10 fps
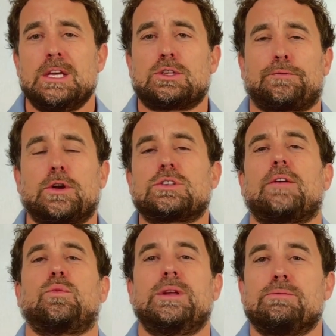So first
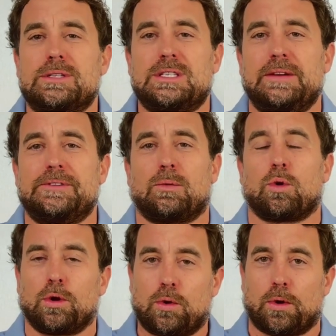off, we received a
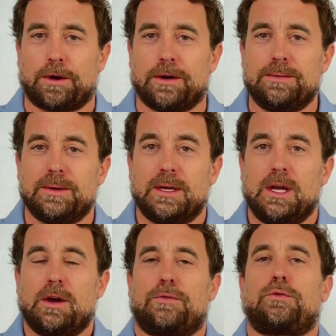work order
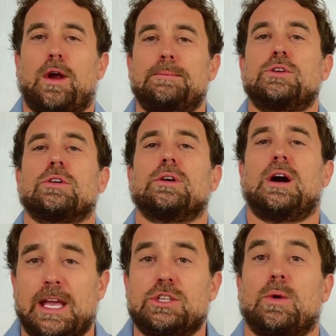from your
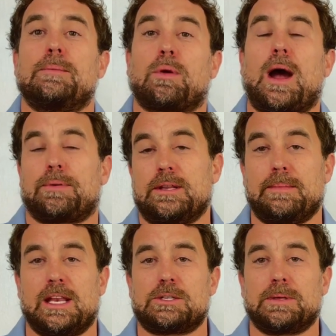HOA property
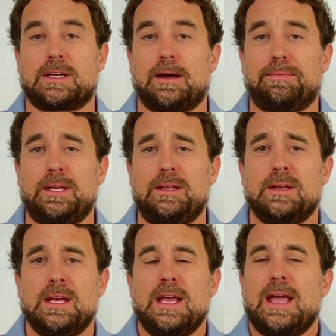management company,
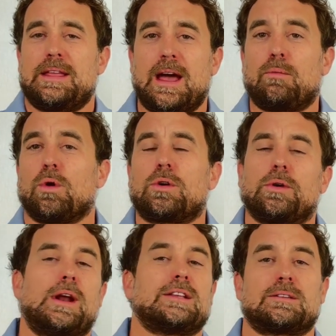and that work
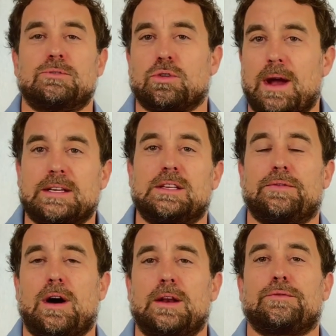order has some directive
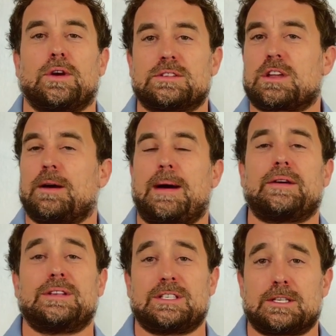on it for us to come out
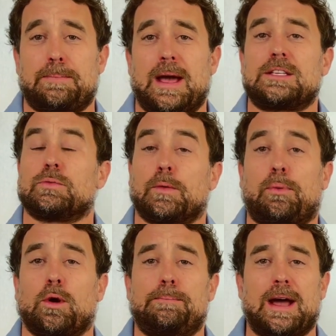and inspect and
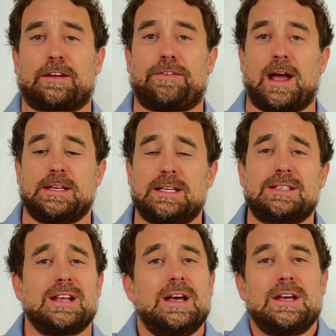report back
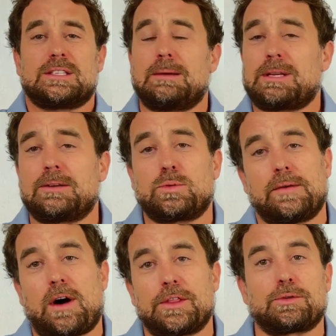findings. Sometimes we
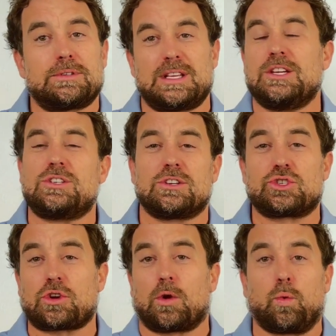have authorization to
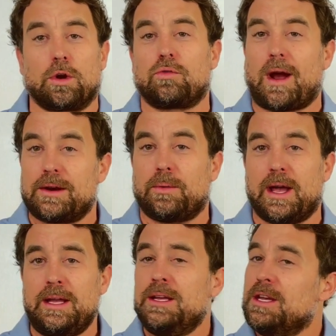start work right
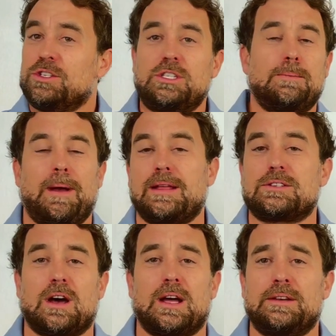away. Just depends
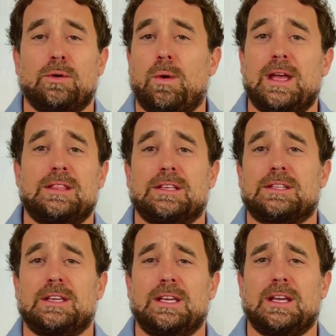on the way that
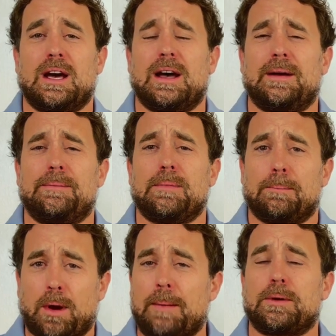the
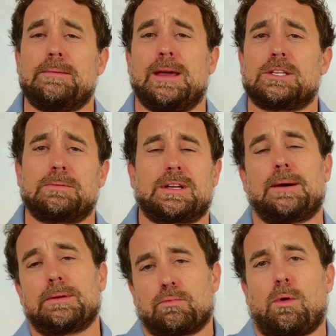property management
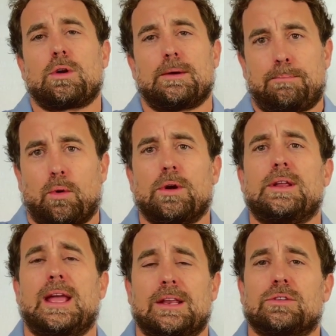company, more the board,
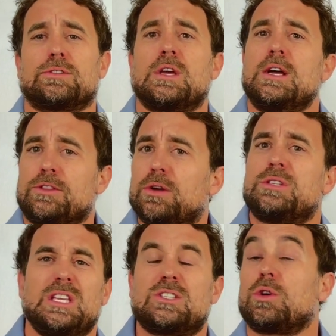handles
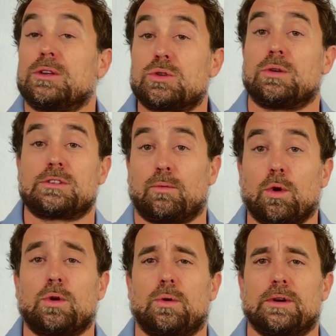these sorts of
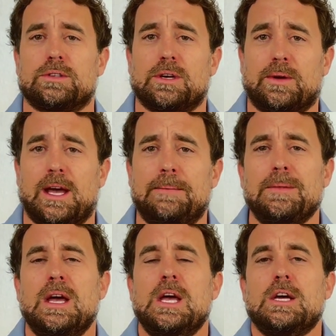work orders, okay?
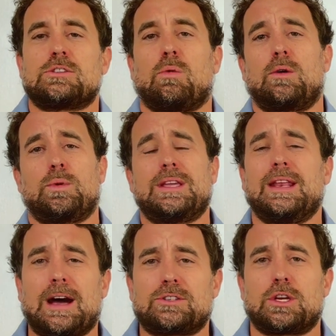So when we
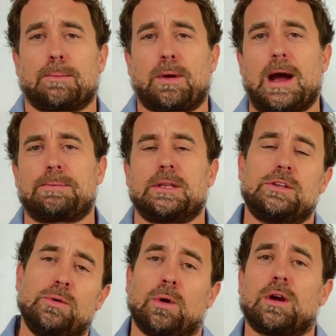get out to your property,
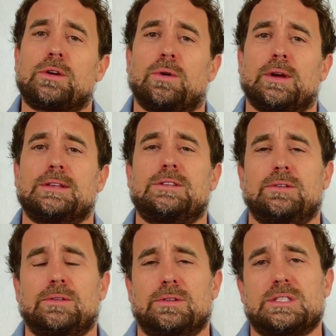you are going
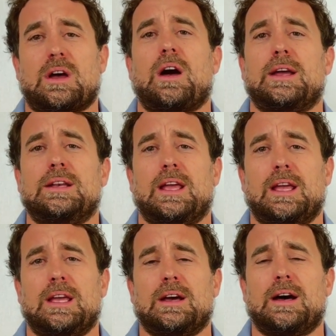to sign
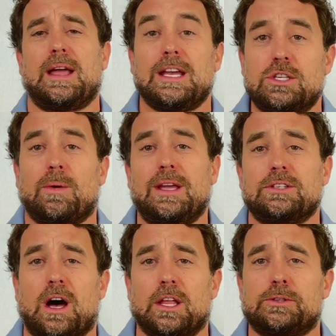a HOA
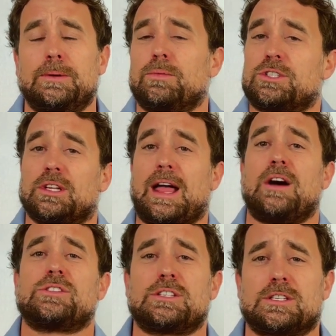acknowledgement, which
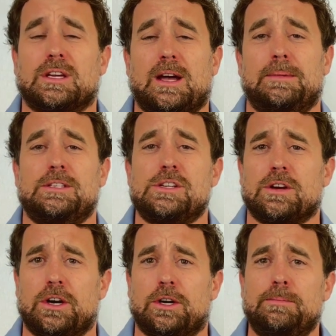allows us to come into
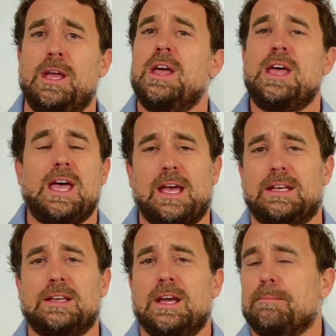your home
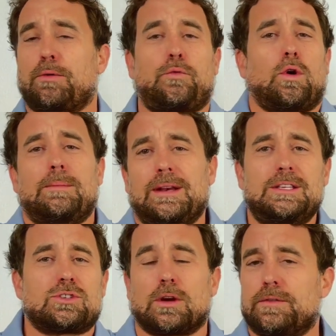and perform any
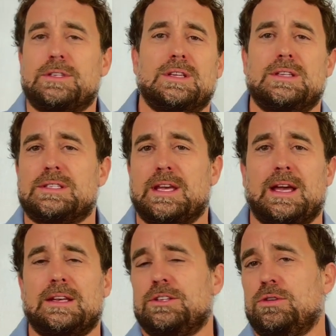services
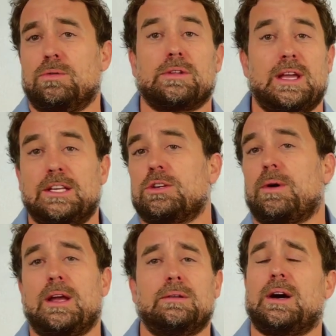that you or the
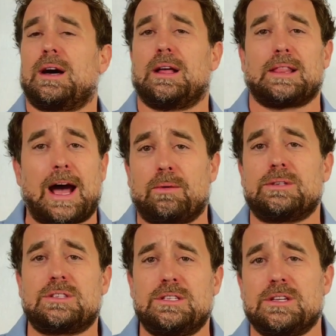HOA allow
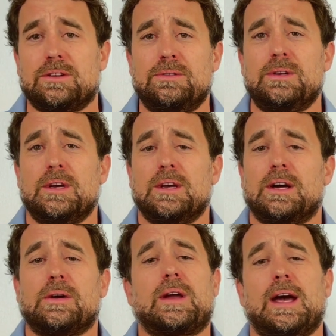us to do,
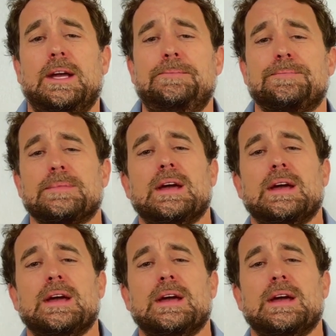okay?